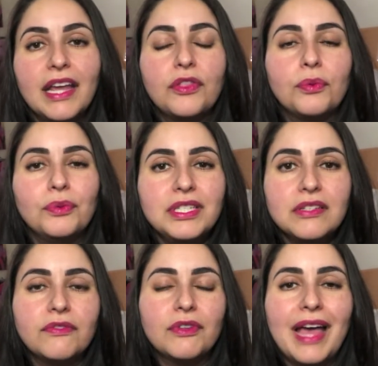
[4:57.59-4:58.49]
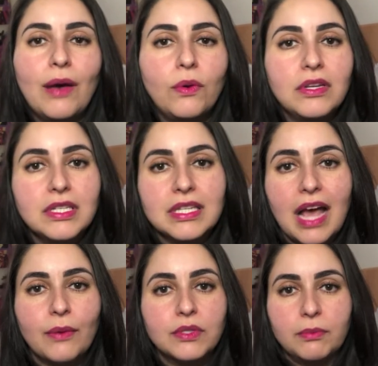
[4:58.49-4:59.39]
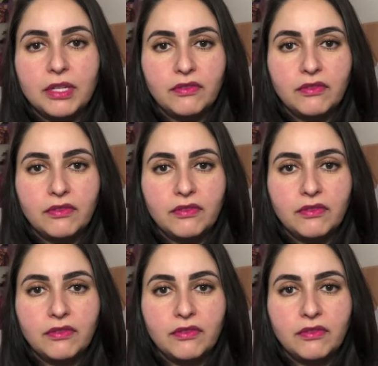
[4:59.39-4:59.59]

And the reason for that was I was a bit